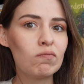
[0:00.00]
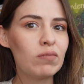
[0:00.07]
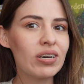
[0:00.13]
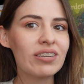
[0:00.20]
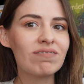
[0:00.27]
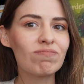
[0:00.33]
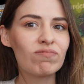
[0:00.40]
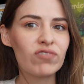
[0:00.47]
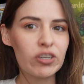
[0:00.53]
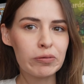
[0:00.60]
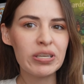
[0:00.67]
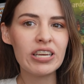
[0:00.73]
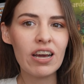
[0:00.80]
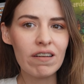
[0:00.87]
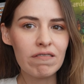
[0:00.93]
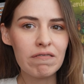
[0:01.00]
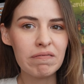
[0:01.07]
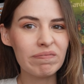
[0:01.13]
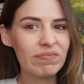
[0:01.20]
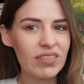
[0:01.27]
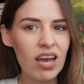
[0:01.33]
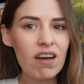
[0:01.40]
But for me,
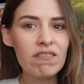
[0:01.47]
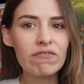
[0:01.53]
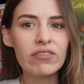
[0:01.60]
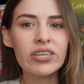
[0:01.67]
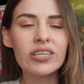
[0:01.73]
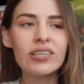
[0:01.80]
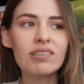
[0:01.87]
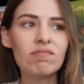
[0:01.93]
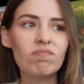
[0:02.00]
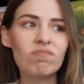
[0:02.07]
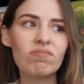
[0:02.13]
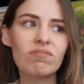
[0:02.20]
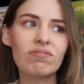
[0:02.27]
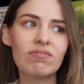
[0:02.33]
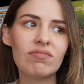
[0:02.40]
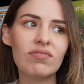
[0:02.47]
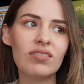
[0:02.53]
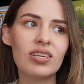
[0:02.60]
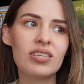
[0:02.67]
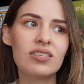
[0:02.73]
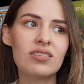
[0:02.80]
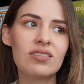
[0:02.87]
Unfair,
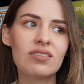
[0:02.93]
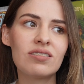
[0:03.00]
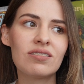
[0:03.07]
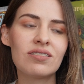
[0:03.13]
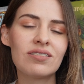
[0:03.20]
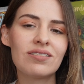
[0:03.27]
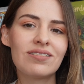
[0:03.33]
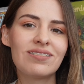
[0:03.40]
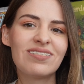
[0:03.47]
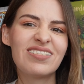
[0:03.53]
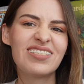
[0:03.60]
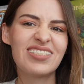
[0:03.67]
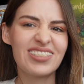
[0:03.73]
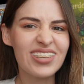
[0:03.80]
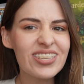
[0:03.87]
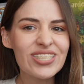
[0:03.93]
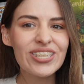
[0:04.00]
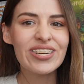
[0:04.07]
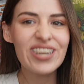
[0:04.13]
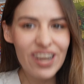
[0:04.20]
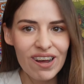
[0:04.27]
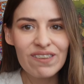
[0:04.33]
it's
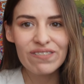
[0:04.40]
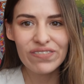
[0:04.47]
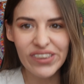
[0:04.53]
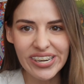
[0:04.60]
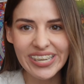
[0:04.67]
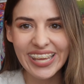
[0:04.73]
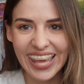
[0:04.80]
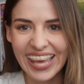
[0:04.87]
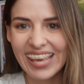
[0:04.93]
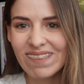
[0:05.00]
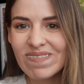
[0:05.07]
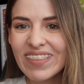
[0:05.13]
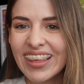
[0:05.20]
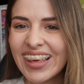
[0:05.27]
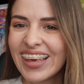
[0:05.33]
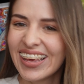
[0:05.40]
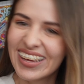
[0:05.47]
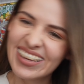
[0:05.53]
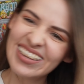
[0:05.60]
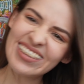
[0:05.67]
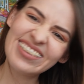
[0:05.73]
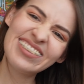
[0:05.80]
such an unfair game,
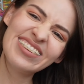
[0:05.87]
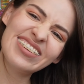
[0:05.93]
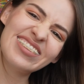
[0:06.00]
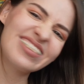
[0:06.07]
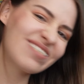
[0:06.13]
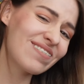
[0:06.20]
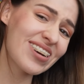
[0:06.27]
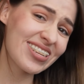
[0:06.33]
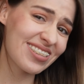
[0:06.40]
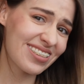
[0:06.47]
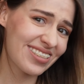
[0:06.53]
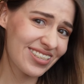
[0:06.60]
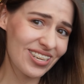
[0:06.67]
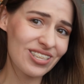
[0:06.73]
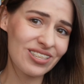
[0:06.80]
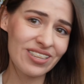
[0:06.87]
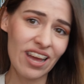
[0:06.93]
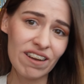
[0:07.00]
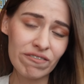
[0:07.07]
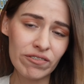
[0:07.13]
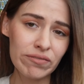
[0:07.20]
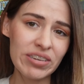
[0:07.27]
and it was just
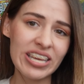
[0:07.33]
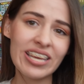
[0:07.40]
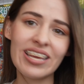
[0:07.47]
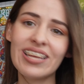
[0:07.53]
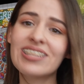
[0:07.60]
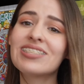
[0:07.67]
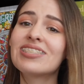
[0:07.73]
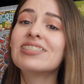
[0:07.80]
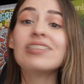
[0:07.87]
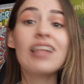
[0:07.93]
not for me. It's